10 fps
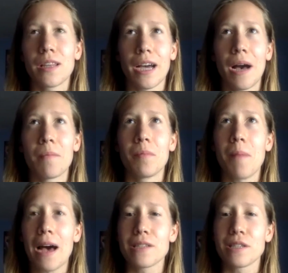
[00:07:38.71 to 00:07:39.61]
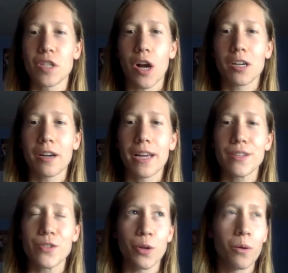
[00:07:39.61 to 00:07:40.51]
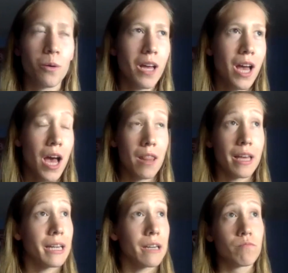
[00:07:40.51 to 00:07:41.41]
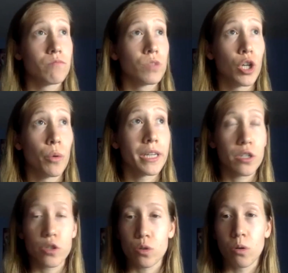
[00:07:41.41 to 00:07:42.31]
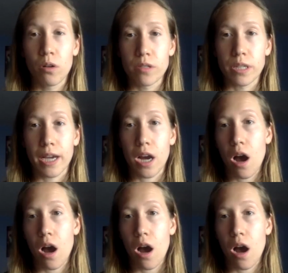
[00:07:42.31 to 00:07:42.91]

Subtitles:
Like I'm a massive soccer head, so like going into school, I was like,